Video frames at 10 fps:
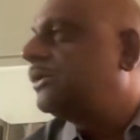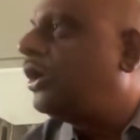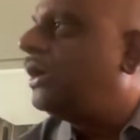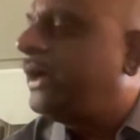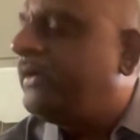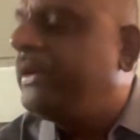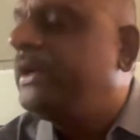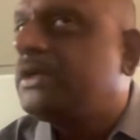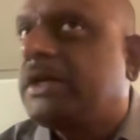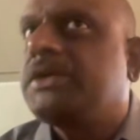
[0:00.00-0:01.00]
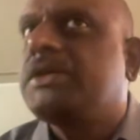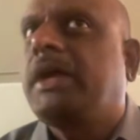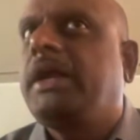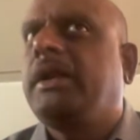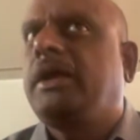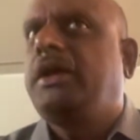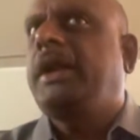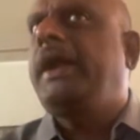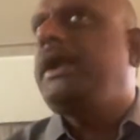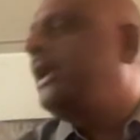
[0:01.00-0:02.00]
Already we discussed a
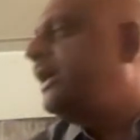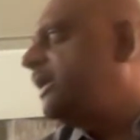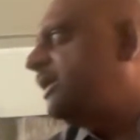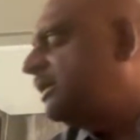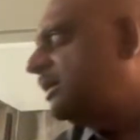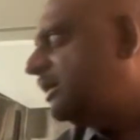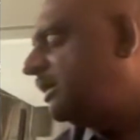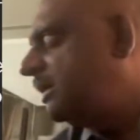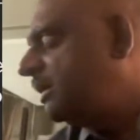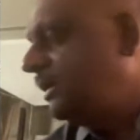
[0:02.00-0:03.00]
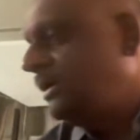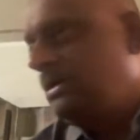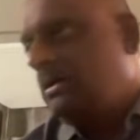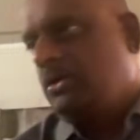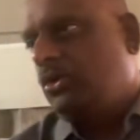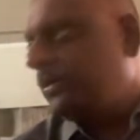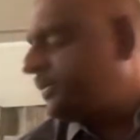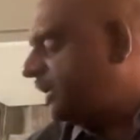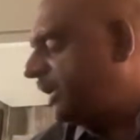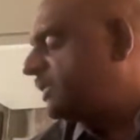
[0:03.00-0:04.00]
great deal in
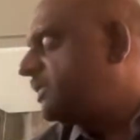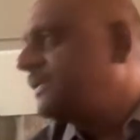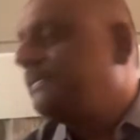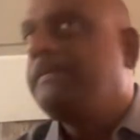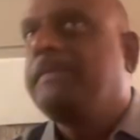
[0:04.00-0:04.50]
obstetrics.